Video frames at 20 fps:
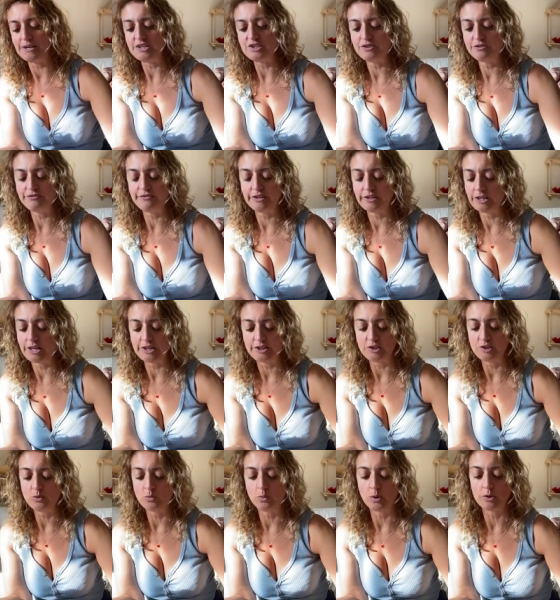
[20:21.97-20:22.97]
that made you feel
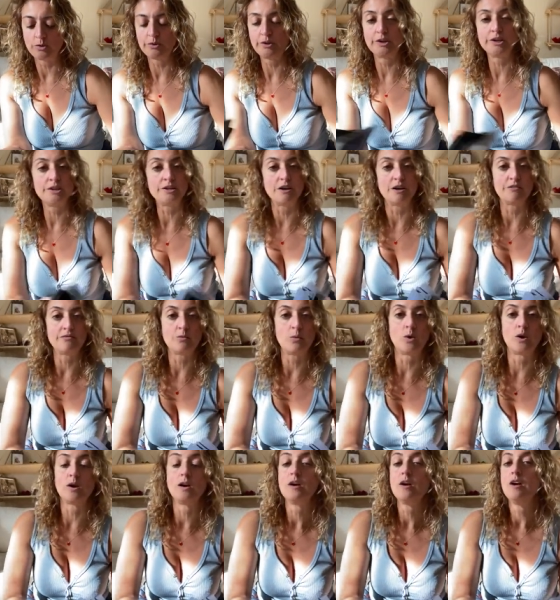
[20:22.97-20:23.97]
like you weren't good enough.
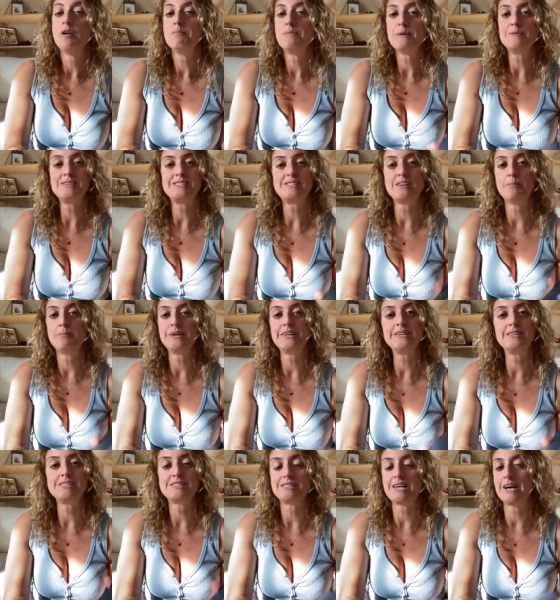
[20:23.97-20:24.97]
Or maybe
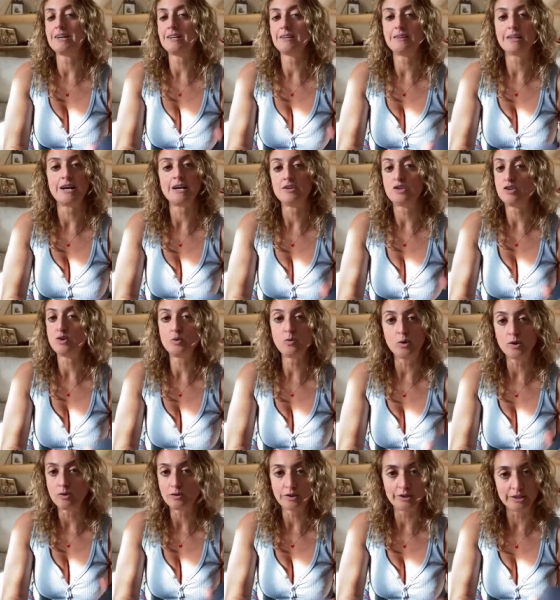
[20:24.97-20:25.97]
somebody decided that you
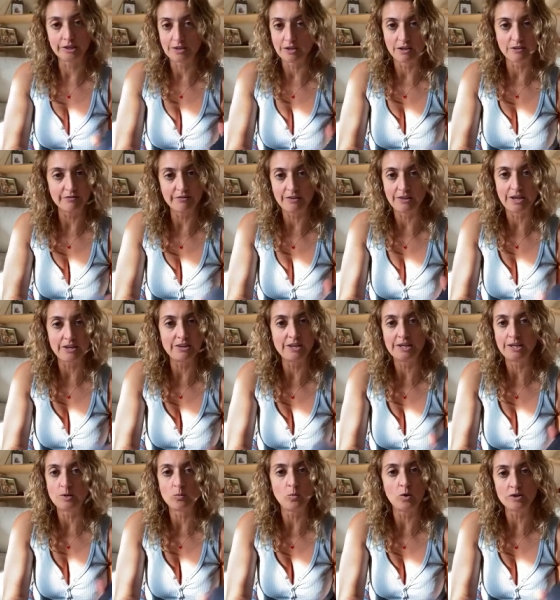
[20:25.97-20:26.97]
weren't good enough and that
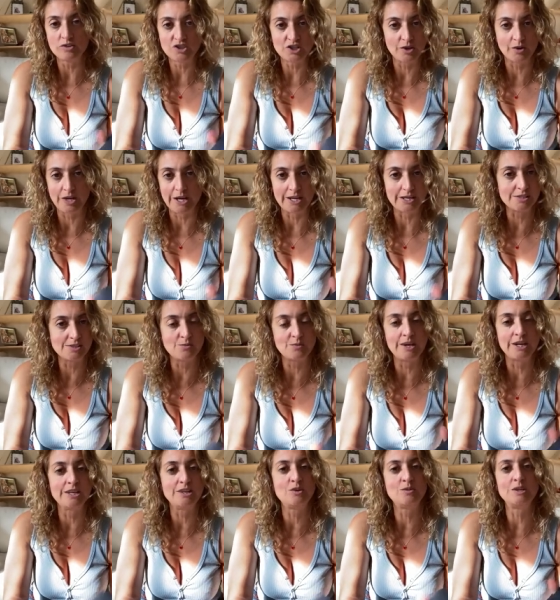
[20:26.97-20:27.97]
they didn't want your ass,
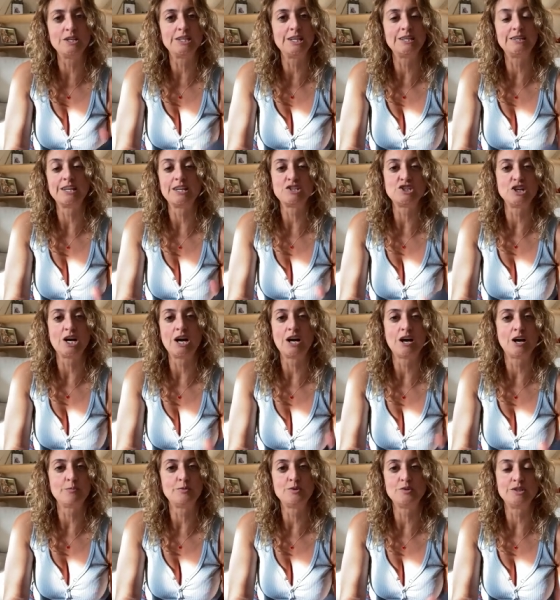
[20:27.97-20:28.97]
right? You didn't get that
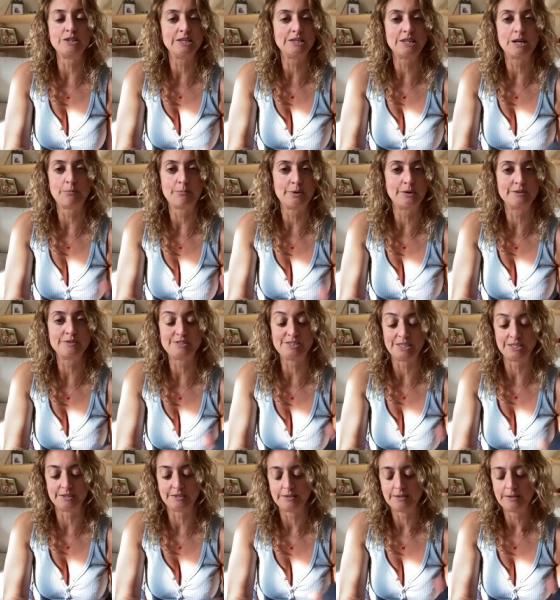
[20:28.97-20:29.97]
job. You didn't get that
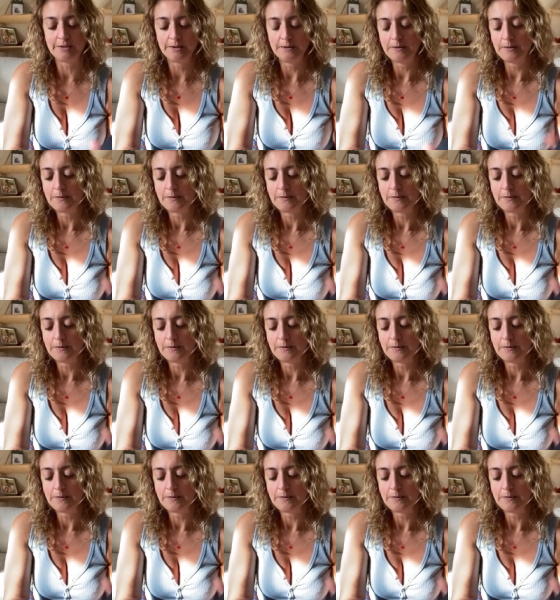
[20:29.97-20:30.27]
person.